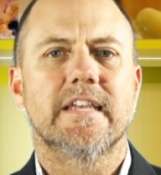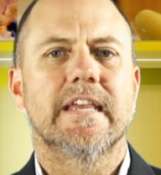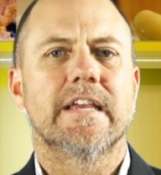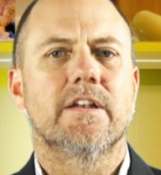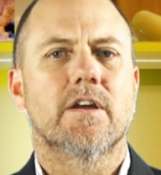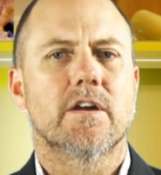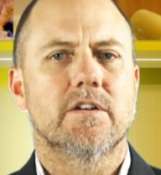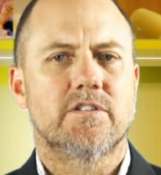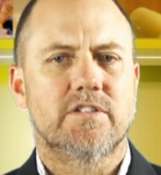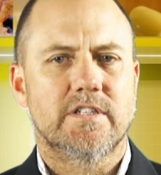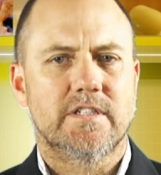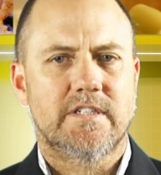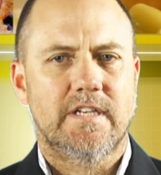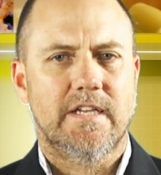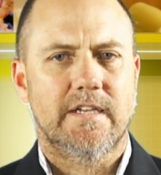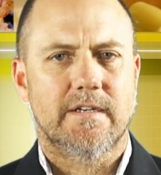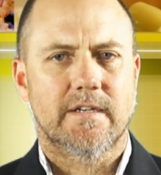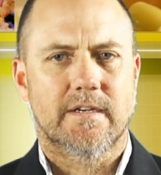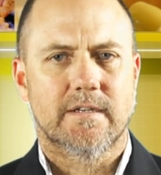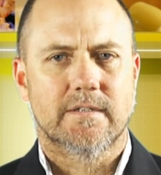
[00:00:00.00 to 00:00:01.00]
in
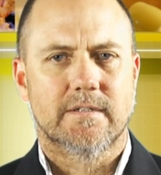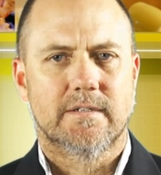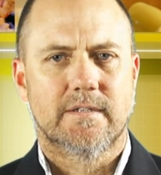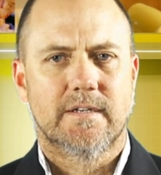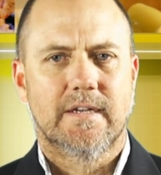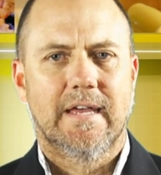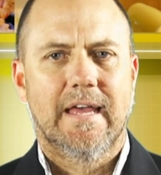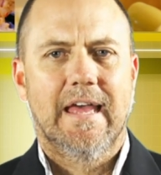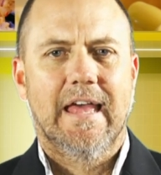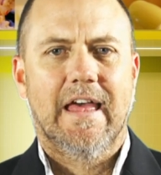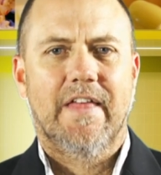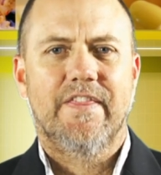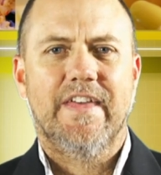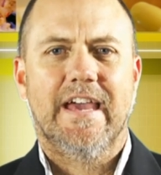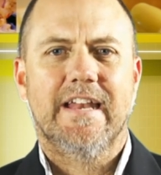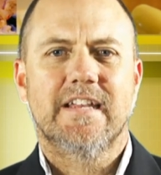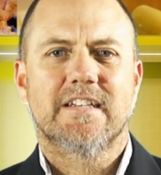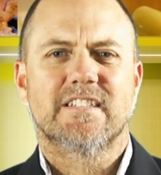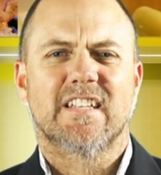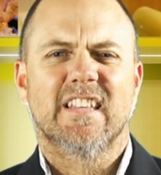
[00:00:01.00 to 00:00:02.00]
Argentina
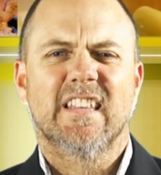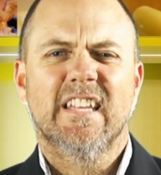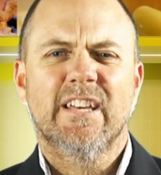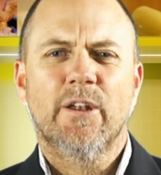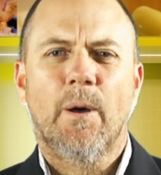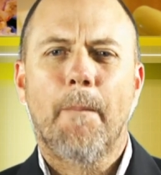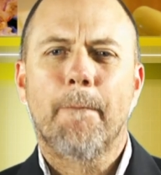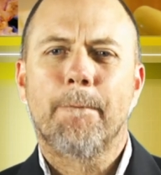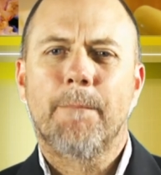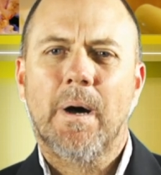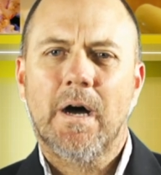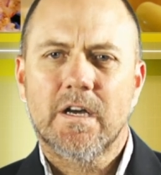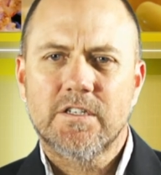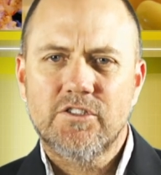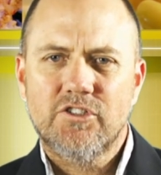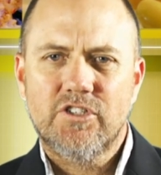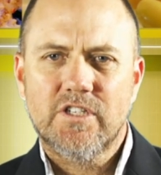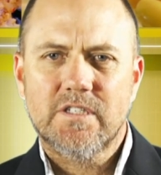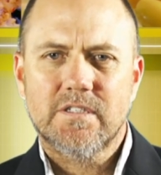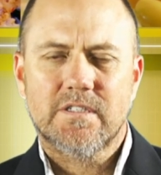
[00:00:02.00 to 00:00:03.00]
that is a little
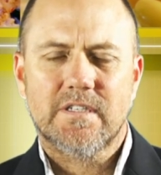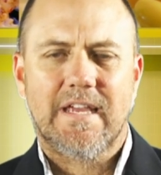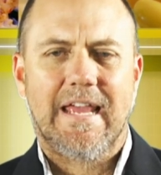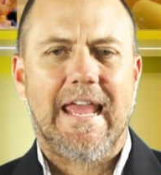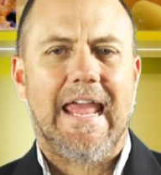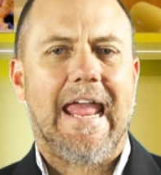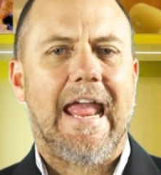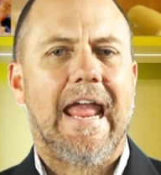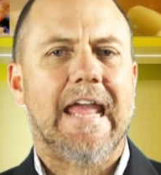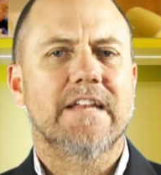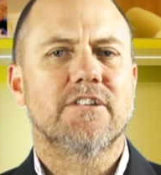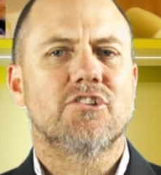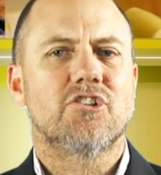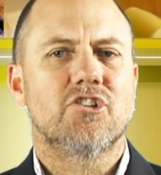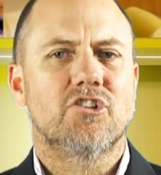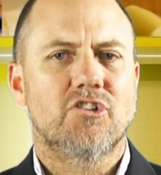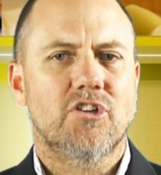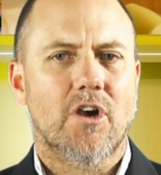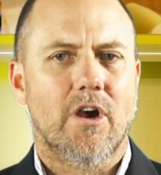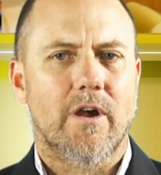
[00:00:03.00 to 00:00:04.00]
pungent and
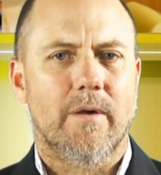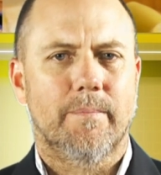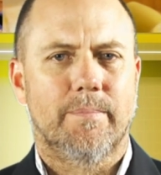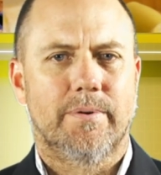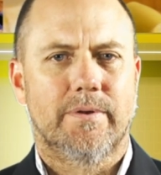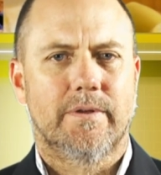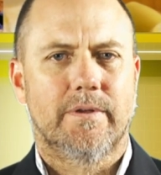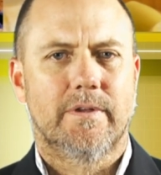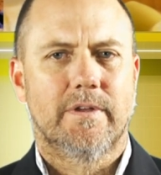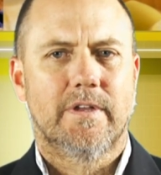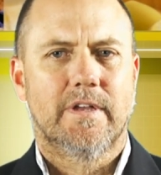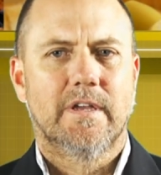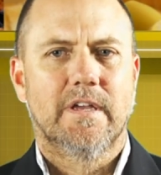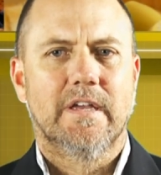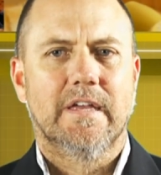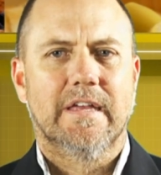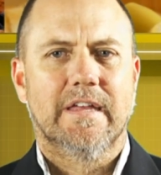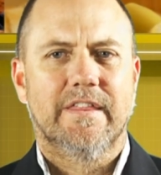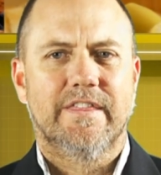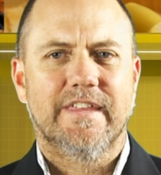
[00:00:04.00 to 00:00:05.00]
sharp.
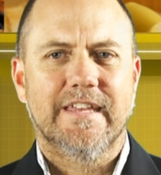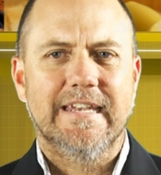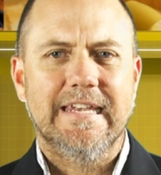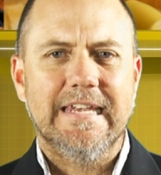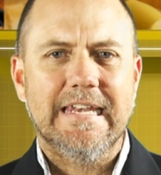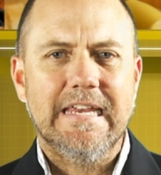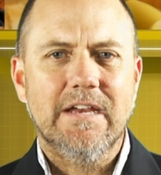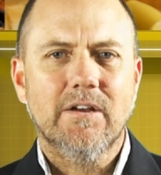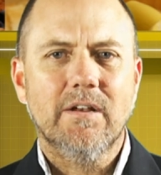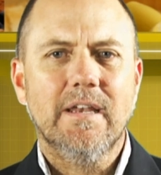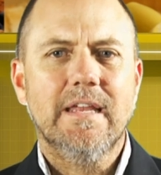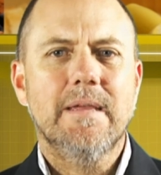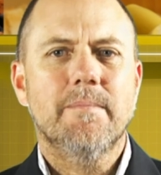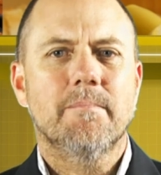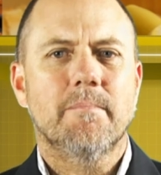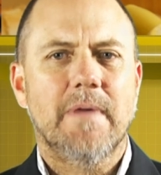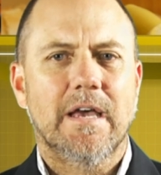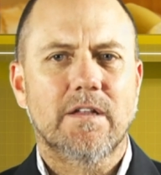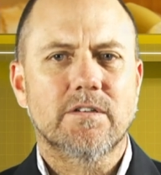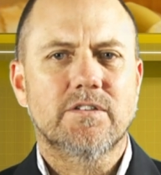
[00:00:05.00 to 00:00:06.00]
The nearly
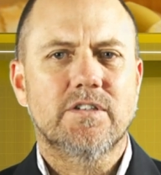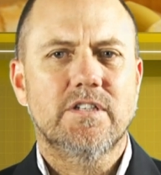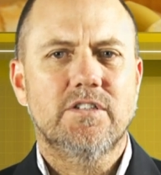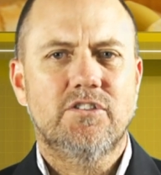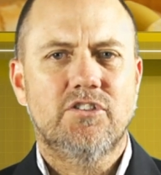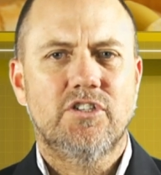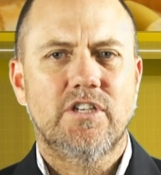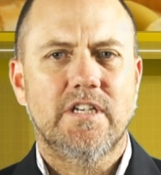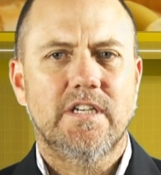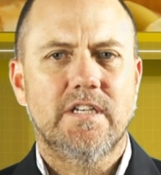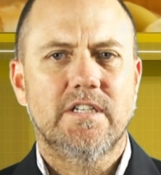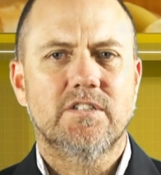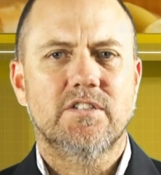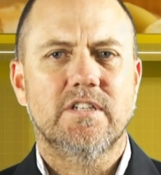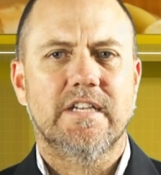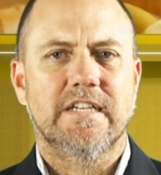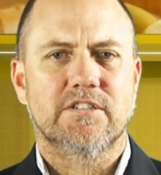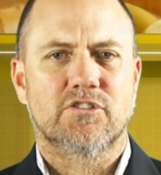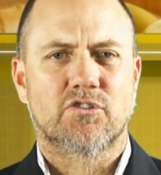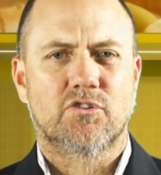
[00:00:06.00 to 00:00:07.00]
melted cheese
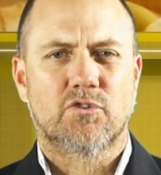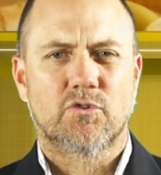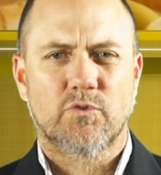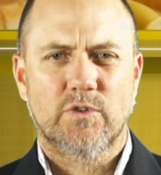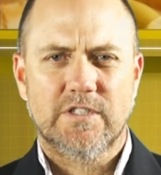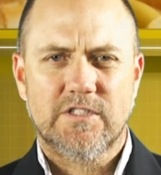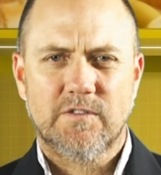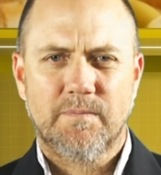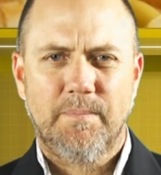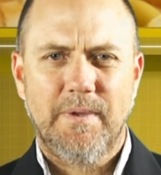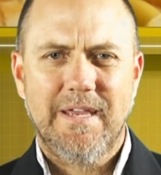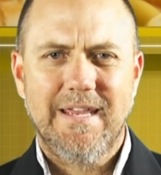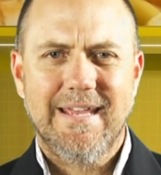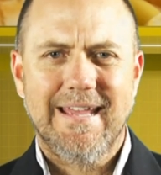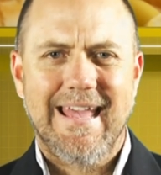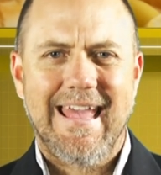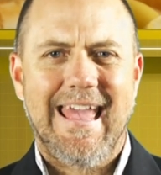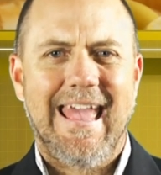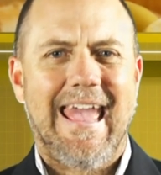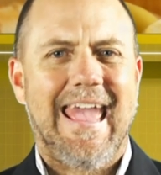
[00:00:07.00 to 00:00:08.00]
is crispy
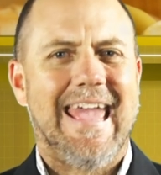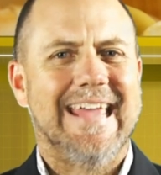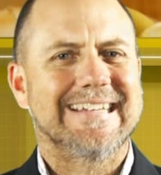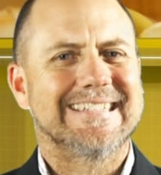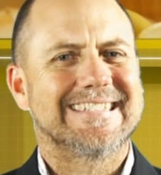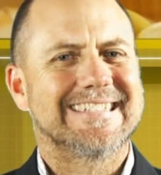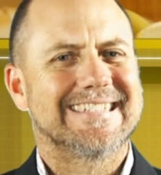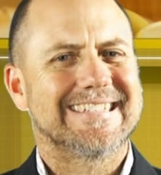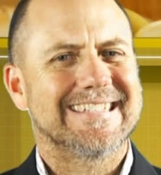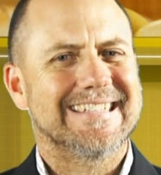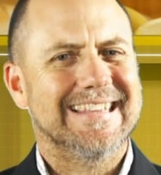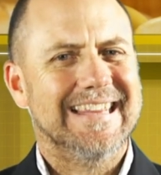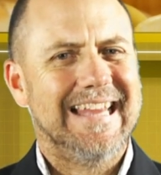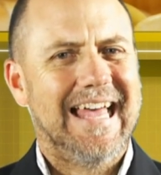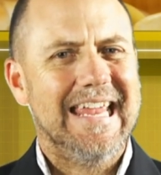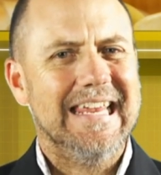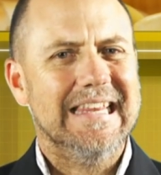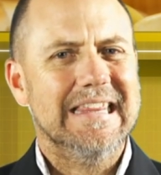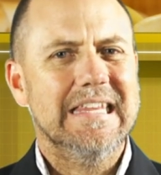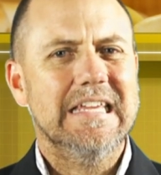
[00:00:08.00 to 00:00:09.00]
and
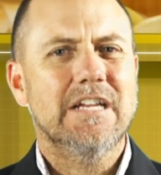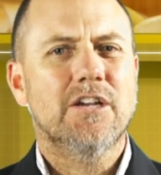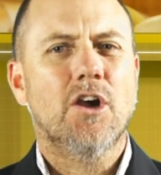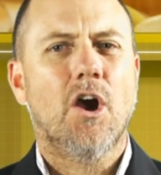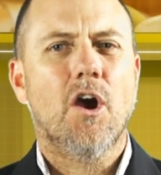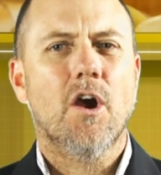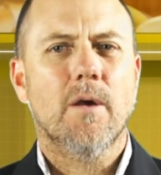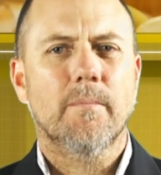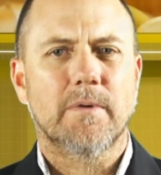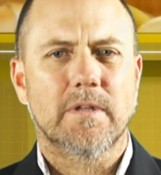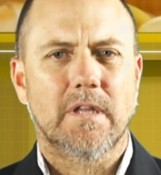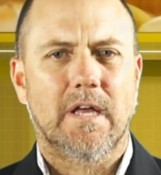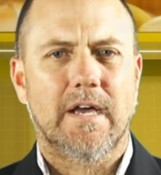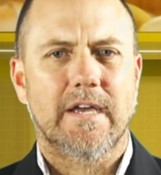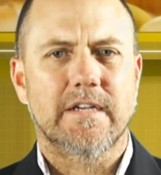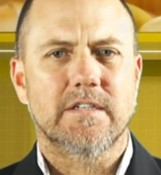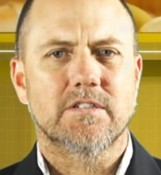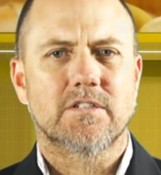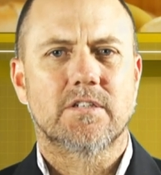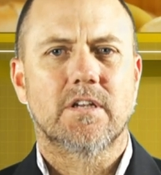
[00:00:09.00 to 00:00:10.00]
slightly
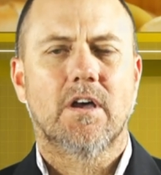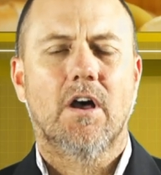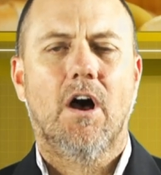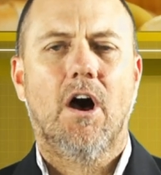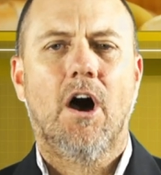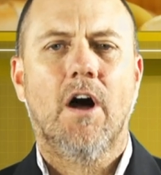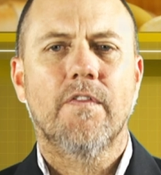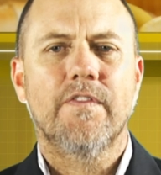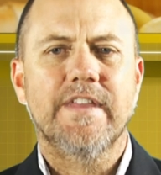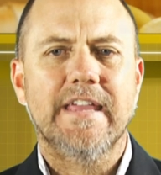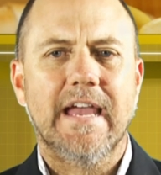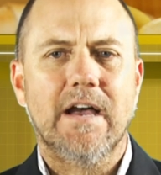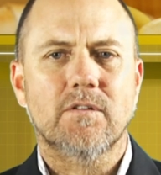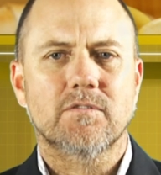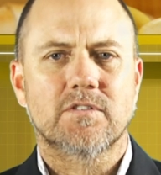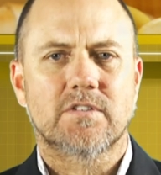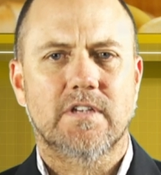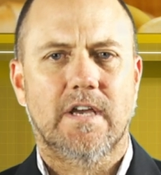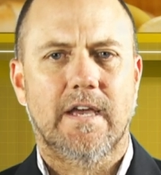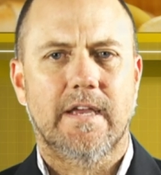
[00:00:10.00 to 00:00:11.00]
caramelized on the
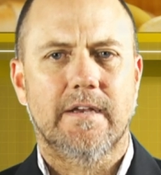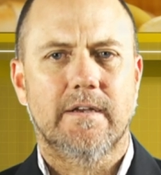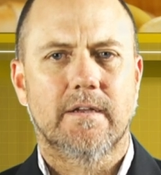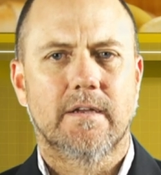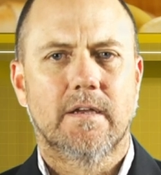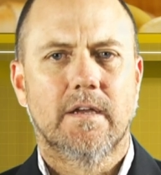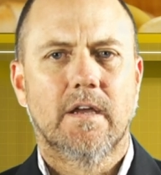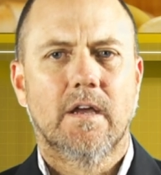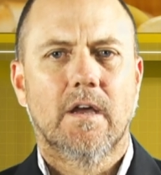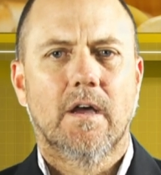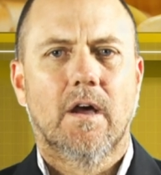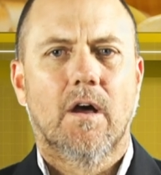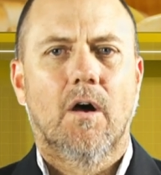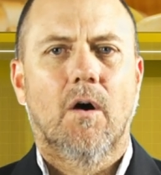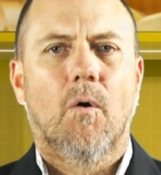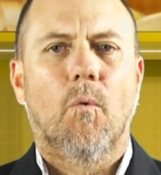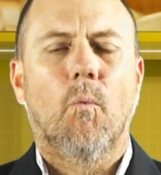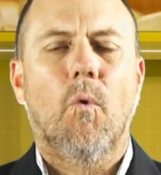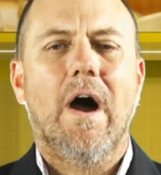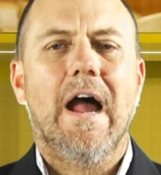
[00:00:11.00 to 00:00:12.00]
outside,
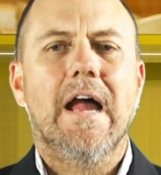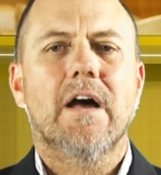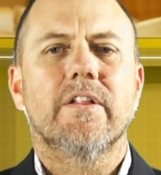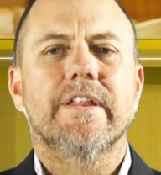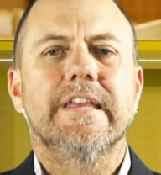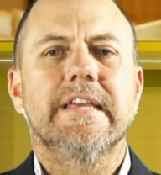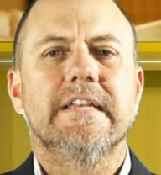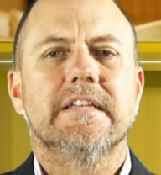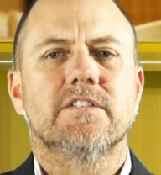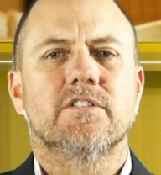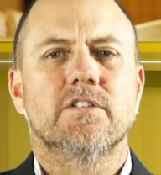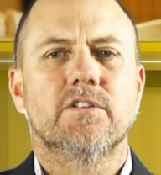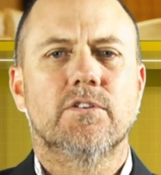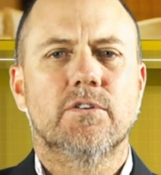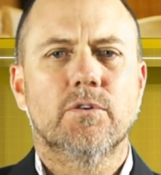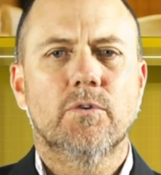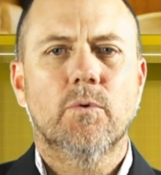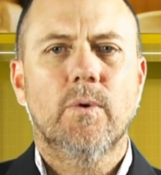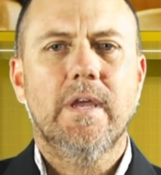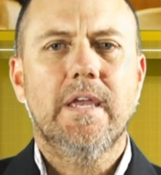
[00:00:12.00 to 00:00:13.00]
while it is
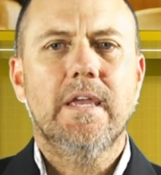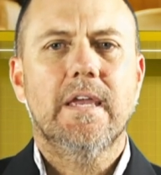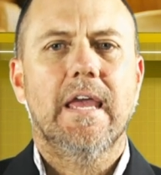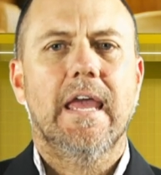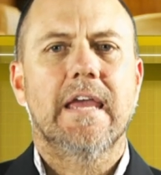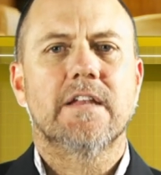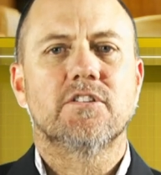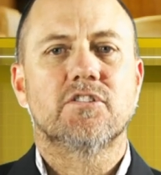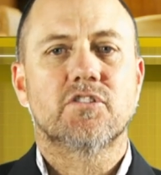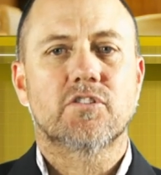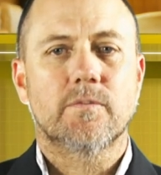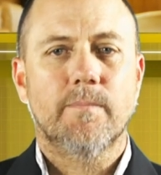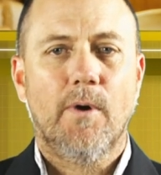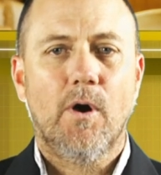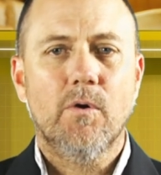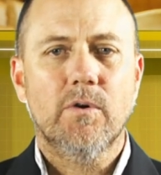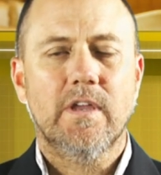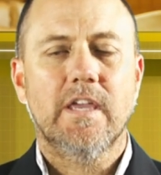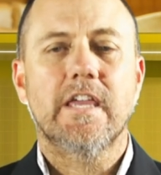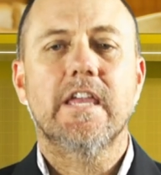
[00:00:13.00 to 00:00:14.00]
gooey and
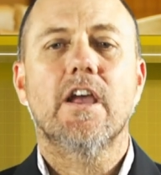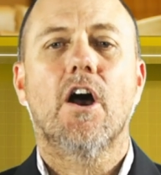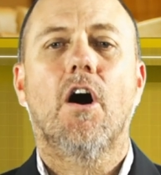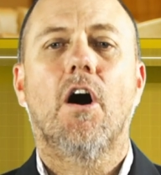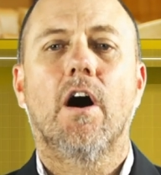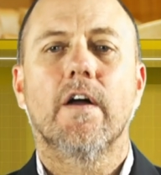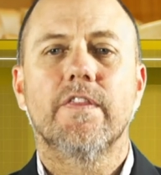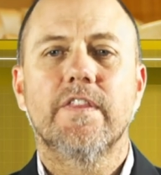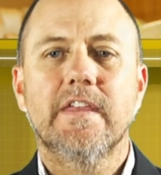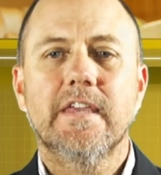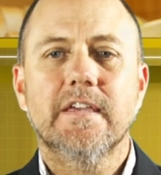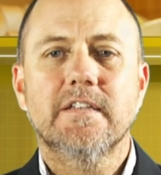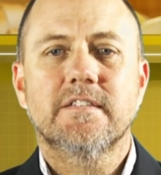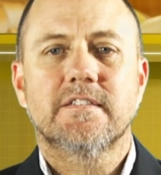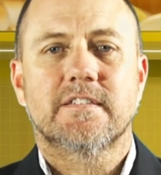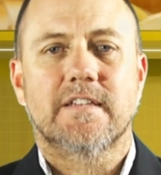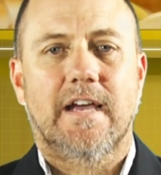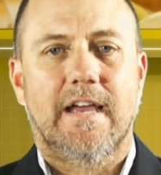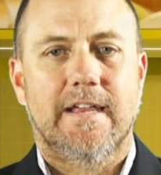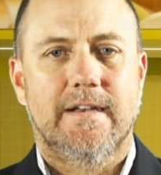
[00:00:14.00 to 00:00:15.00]
smoky on the
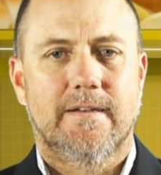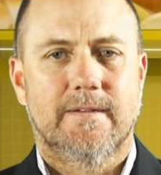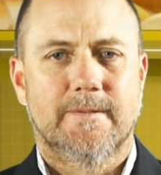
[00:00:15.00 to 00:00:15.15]
inside.